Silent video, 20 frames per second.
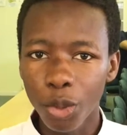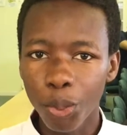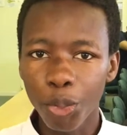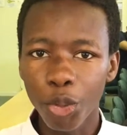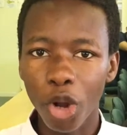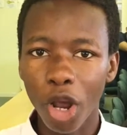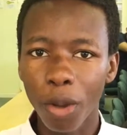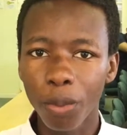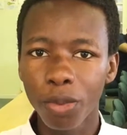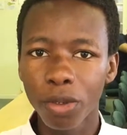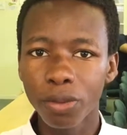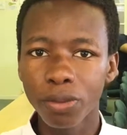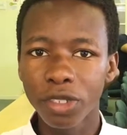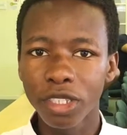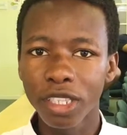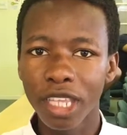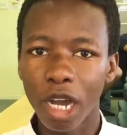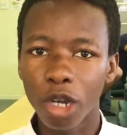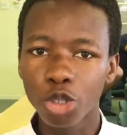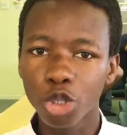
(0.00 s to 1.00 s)
the problems
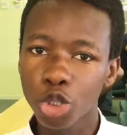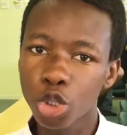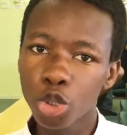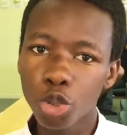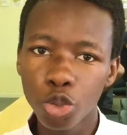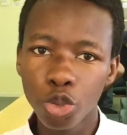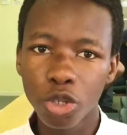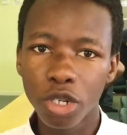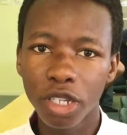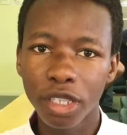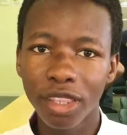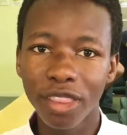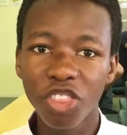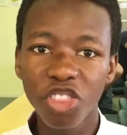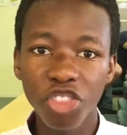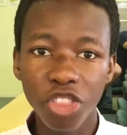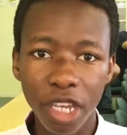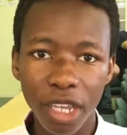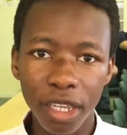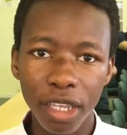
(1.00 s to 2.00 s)
in our children
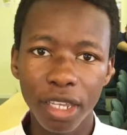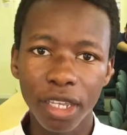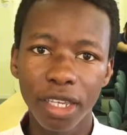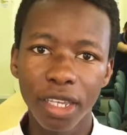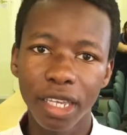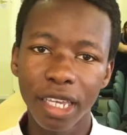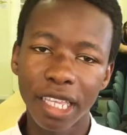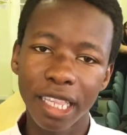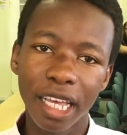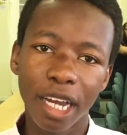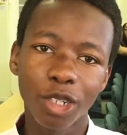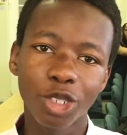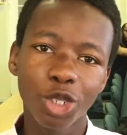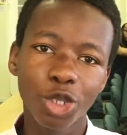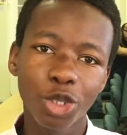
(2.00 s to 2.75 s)
think and our